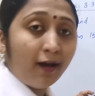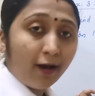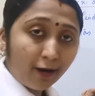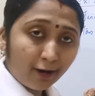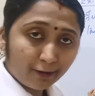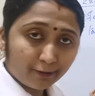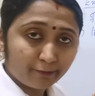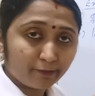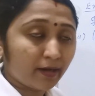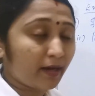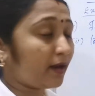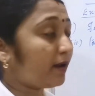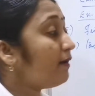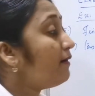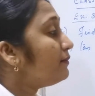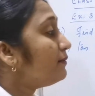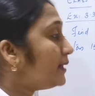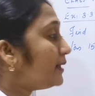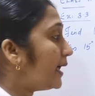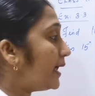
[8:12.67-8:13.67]
Okay.
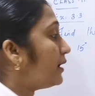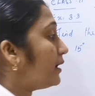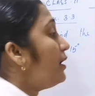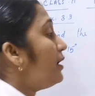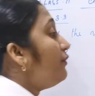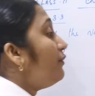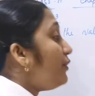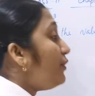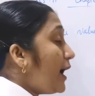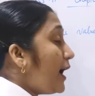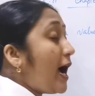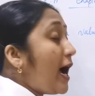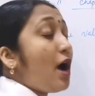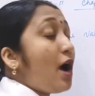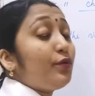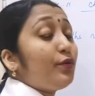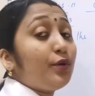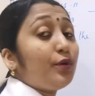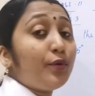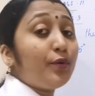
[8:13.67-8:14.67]
Then we
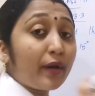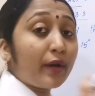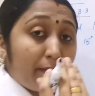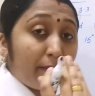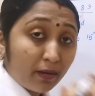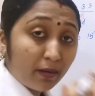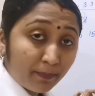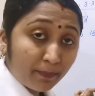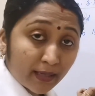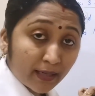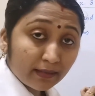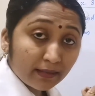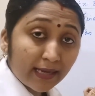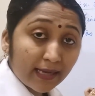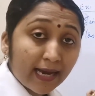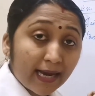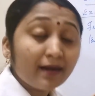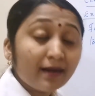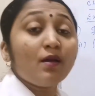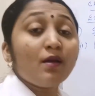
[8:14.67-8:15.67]
have to remember
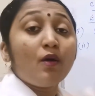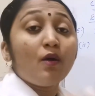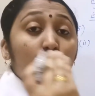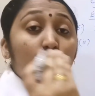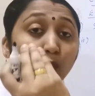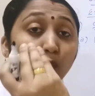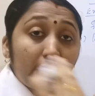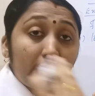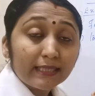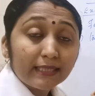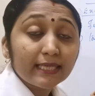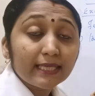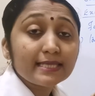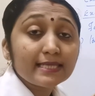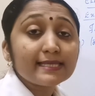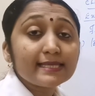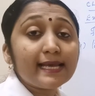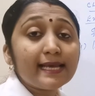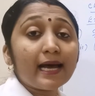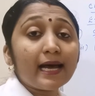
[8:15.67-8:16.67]
that what
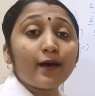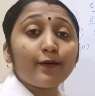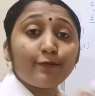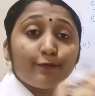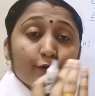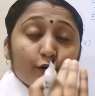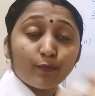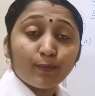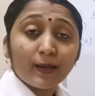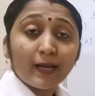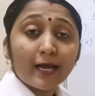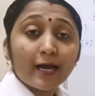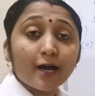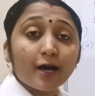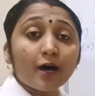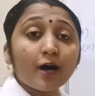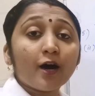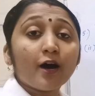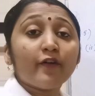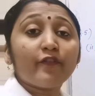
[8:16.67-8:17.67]
is the formula
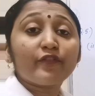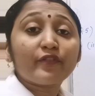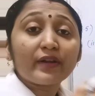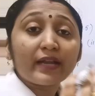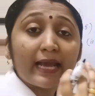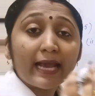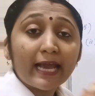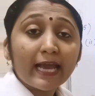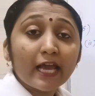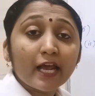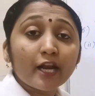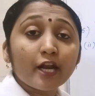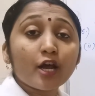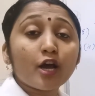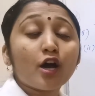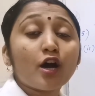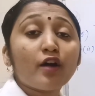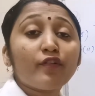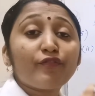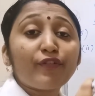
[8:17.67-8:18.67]
of tan
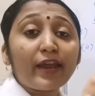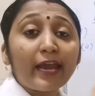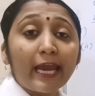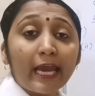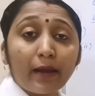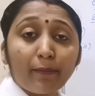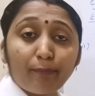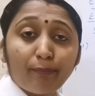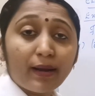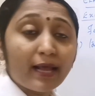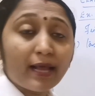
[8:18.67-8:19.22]
of a